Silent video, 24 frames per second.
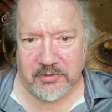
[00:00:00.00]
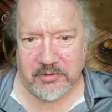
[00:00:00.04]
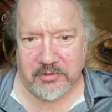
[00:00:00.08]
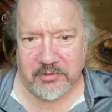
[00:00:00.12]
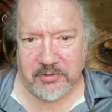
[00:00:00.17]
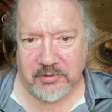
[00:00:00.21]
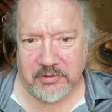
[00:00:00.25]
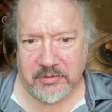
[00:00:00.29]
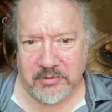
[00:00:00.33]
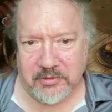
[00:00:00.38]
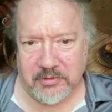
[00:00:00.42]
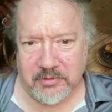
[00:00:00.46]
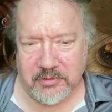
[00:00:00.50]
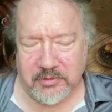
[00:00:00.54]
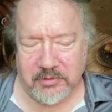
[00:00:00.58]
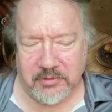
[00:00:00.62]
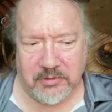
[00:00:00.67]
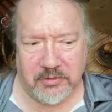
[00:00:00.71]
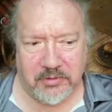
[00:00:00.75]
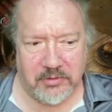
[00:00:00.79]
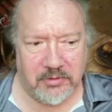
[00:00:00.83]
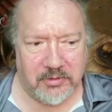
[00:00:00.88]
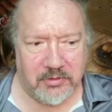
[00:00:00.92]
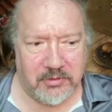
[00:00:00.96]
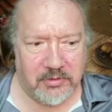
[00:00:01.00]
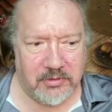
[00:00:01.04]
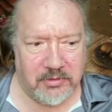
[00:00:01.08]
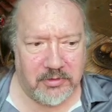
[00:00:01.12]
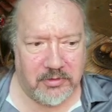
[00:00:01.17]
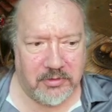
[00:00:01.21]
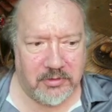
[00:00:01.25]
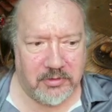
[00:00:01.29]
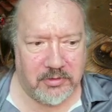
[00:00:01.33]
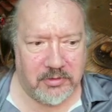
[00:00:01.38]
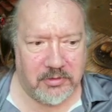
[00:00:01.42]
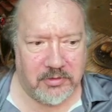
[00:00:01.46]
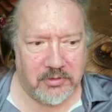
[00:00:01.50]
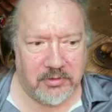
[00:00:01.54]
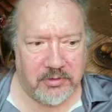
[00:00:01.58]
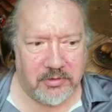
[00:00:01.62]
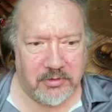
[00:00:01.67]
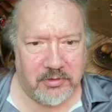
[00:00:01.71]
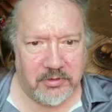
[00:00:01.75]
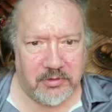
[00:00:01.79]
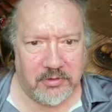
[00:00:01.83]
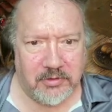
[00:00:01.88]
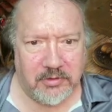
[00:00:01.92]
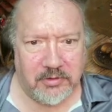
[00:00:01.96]

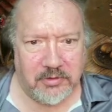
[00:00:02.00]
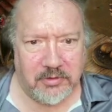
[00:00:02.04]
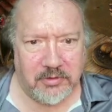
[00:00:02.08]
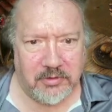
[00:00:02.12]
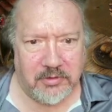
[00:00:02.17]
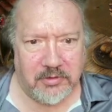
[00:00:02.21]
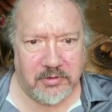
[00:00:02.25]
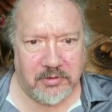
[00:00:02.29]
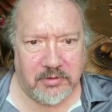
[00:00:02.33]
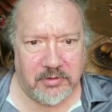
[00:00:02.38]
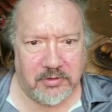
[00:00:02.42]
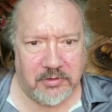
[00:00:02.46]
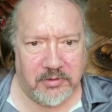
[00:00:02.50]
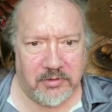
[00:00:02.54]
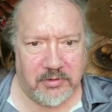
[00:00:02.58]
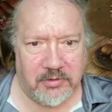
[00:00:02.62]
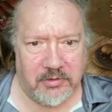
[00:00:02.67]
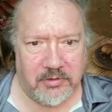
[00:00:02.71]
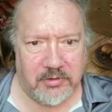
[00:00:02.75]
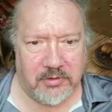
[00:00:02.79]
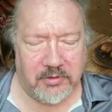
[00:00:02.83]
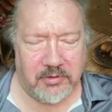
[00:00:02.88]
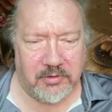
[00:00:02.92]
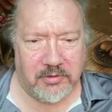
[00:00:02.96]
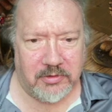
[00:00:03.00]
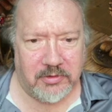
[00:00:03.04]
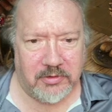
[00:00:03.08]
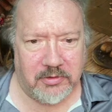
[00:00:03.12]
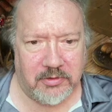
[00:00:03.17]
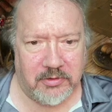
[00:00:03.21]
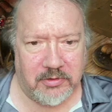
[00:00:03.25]
(silent)